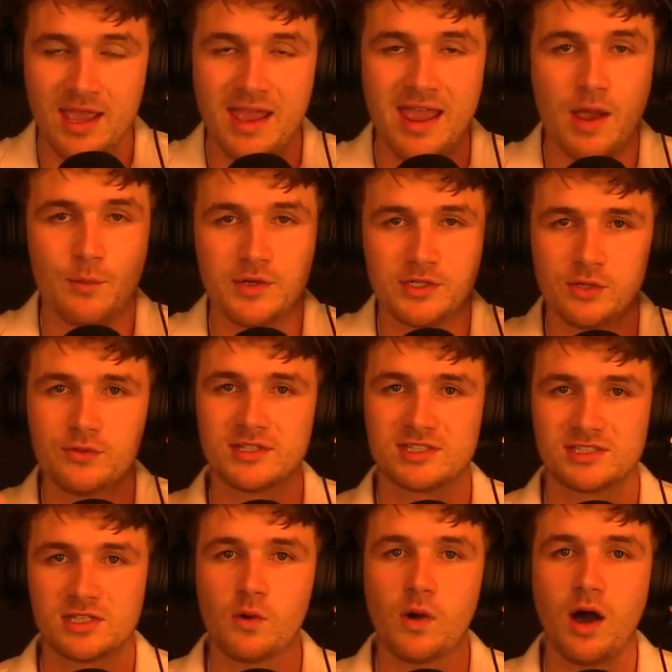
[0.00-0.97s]
And we do this
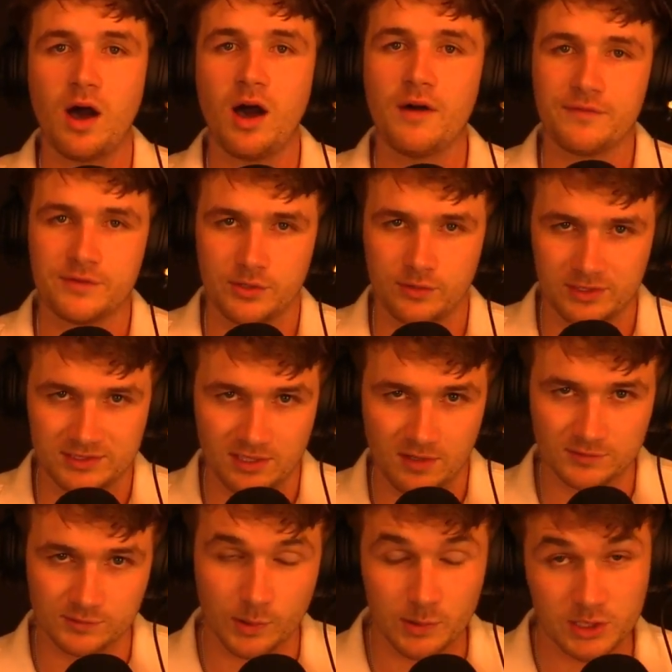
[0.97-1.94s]
so often to
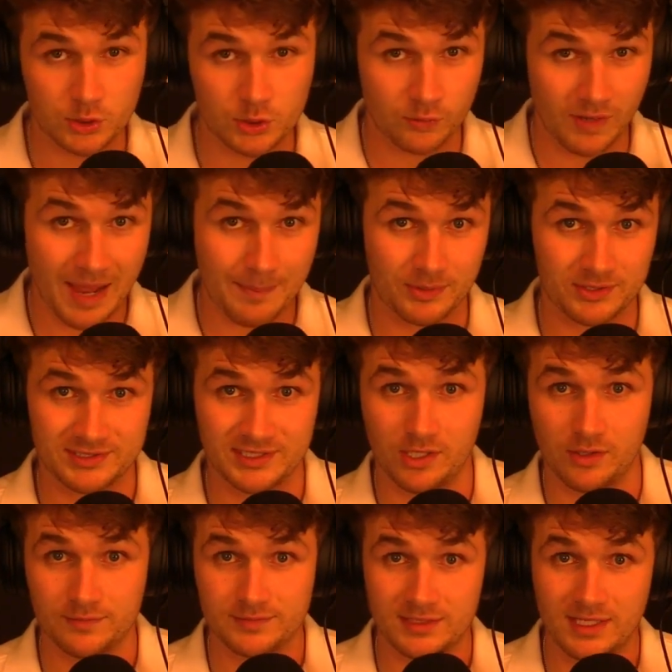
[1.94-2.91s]
ourselves where we trap
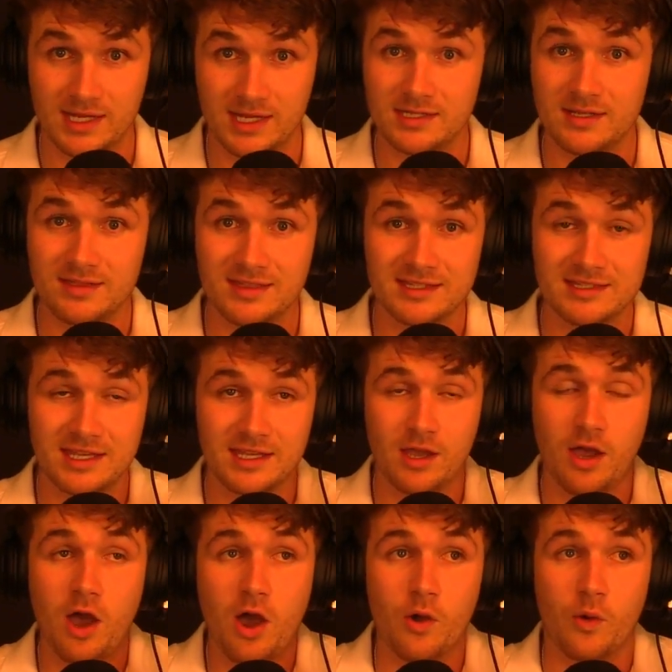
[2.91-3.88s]
ourselves into thinking,
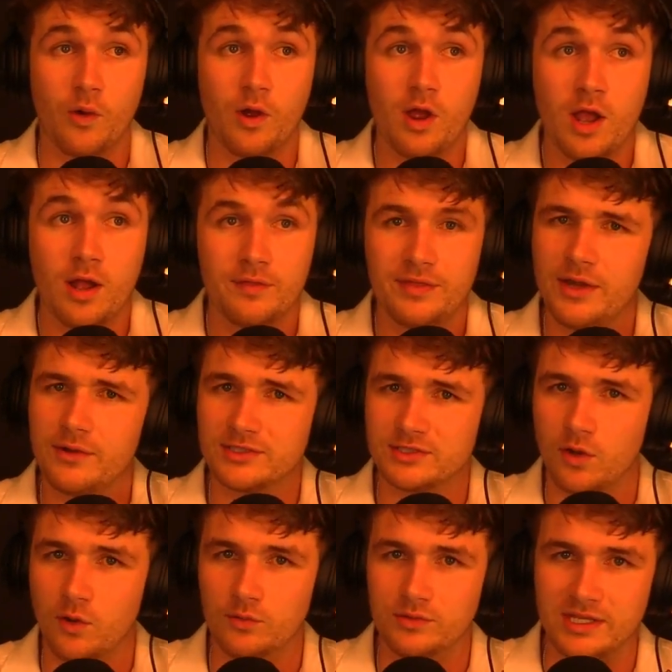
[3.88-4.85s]
oh, there is
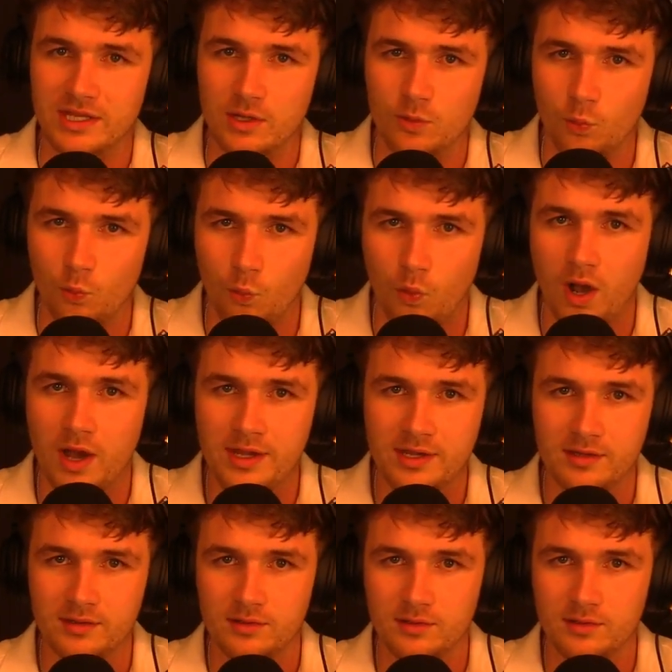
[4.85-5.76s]
only one